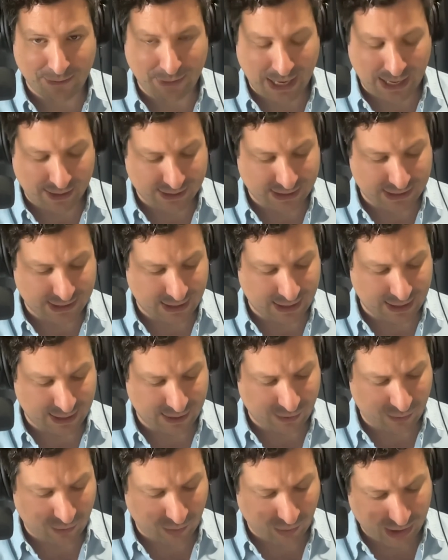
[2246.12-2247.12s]

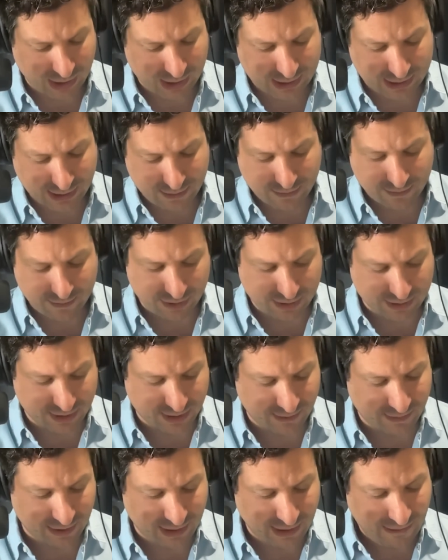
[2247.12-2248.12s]
Palestine was
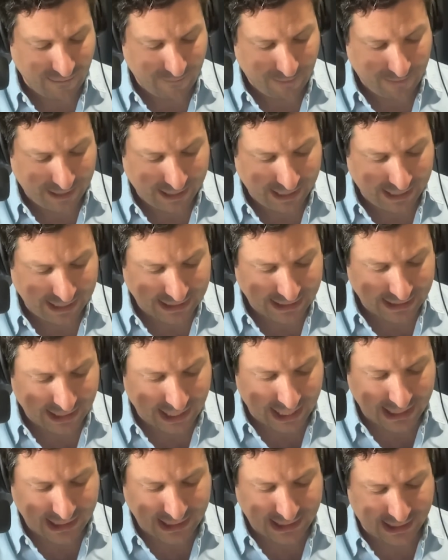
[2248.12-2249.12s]
Muslim. In
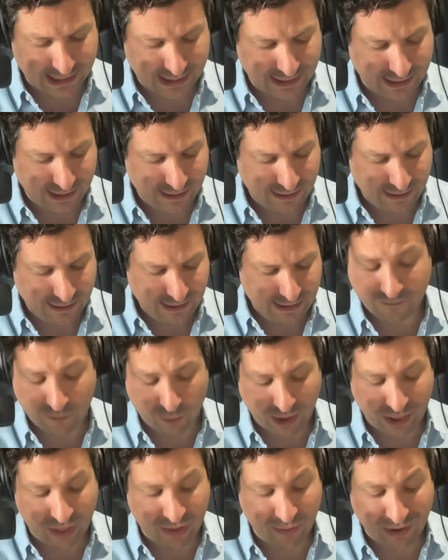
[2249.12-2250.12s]
1890,
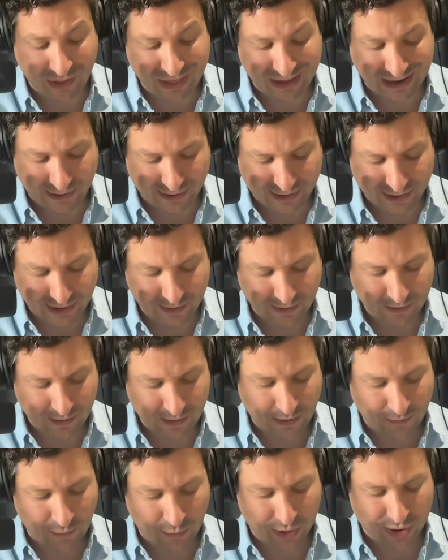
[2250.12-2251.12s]
43,000
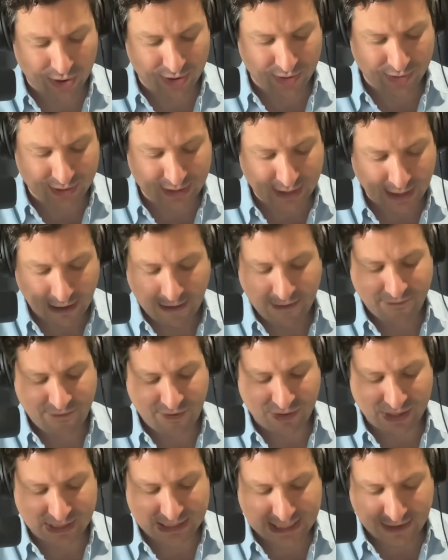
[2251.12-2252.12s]
were Jews,
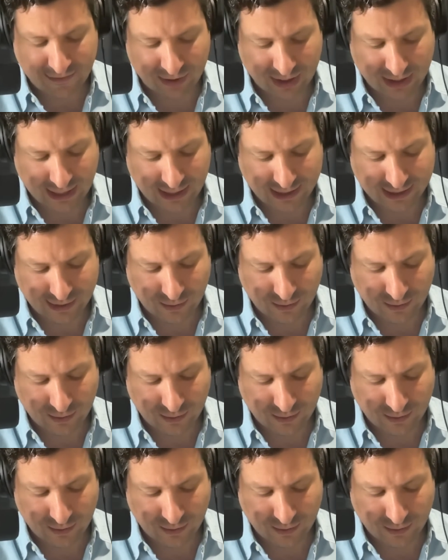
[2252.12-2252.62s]
57,000